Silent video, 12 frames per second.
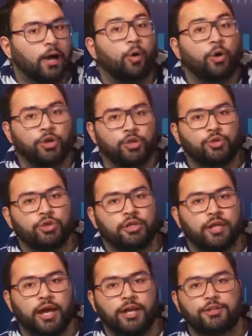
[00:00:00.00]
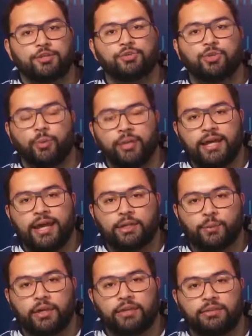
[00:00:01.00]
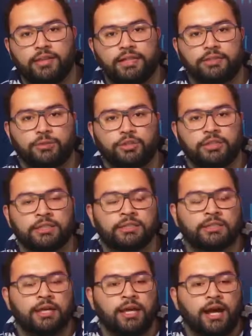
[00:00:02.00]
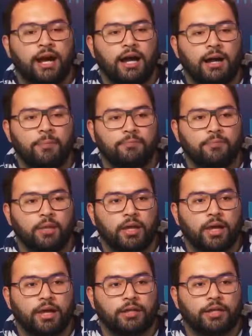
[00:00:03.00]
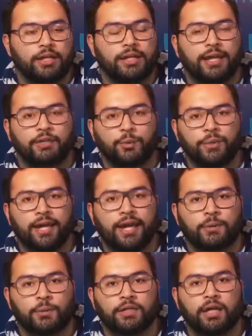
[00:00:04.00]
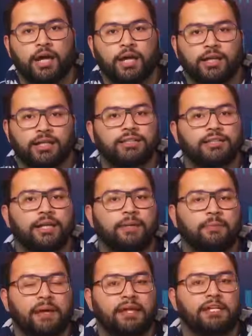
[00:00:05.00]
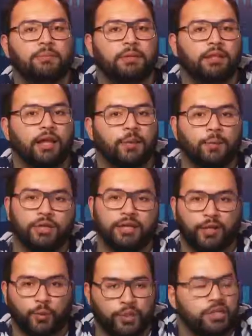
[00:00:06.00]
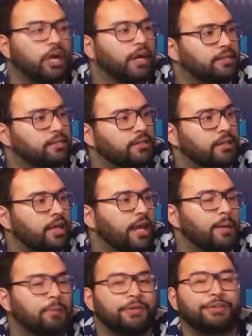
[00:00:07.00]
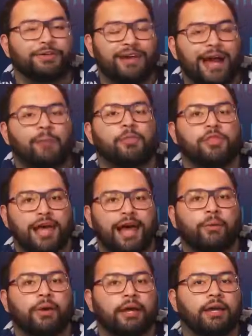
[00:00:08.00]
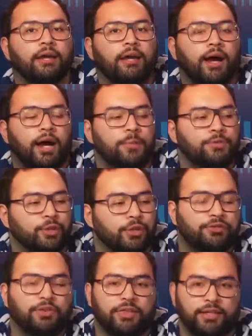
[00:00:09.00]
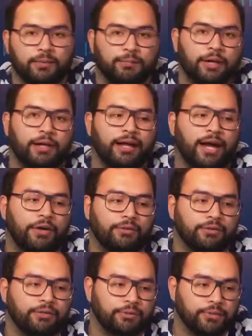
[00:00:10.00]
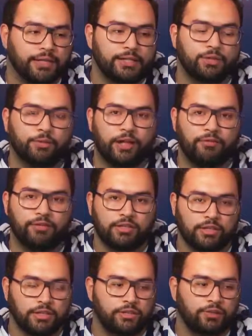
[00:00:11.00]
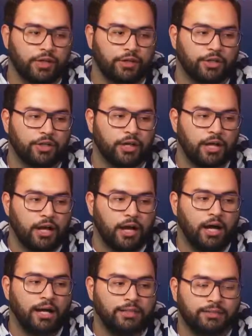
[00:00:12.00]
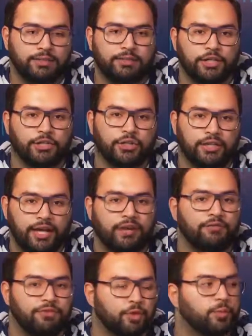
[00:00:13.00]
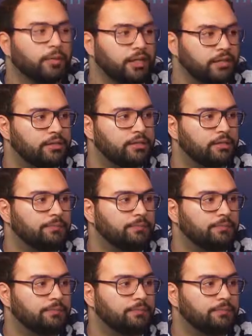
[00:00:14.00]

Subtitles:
Or you could do the React way of things, which is connect React with a state management library like Redux, and build your app that way. So if you think about it, how does it relate to an MVC structure? It's essentially that view piece.